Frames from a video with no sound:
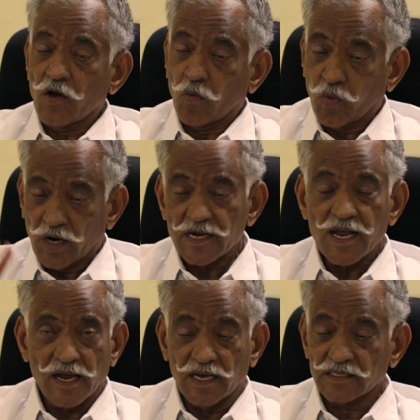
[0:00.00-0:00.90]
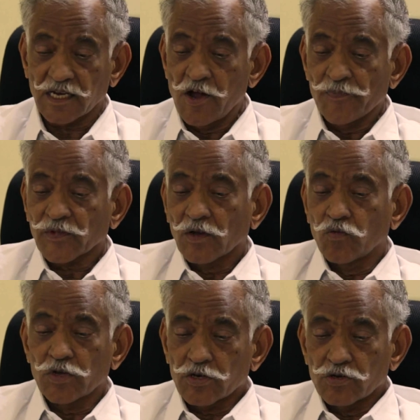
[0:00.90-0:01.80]
One is
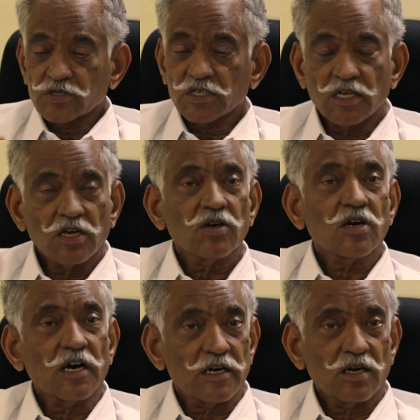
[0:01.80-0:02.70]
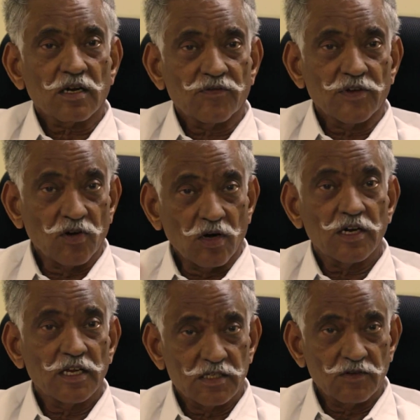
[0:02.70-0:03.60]
we are using echocardiography
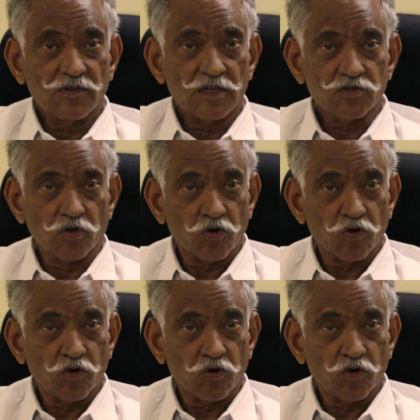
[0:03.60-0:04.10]
non-invasively so